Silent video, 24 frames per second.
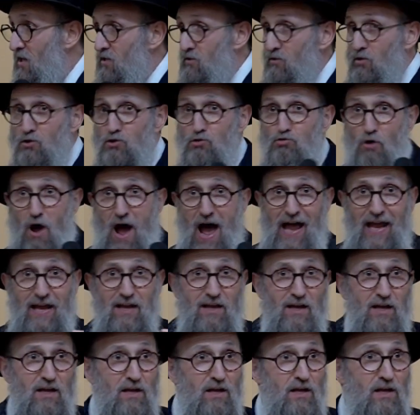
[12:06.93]
to try
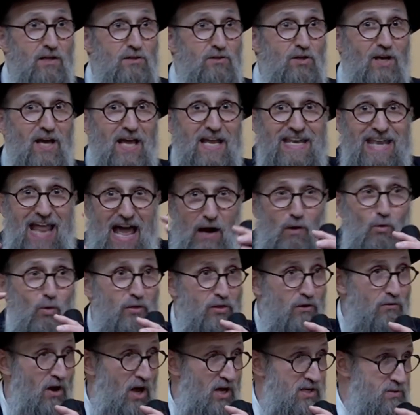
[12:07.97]
to connect with
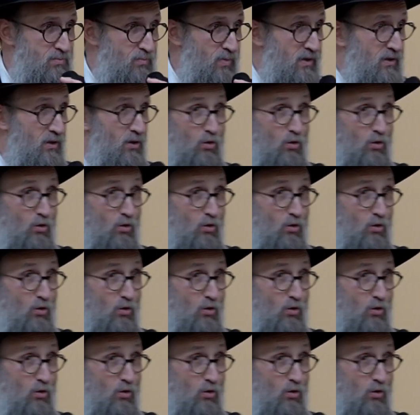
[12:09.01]
her husband,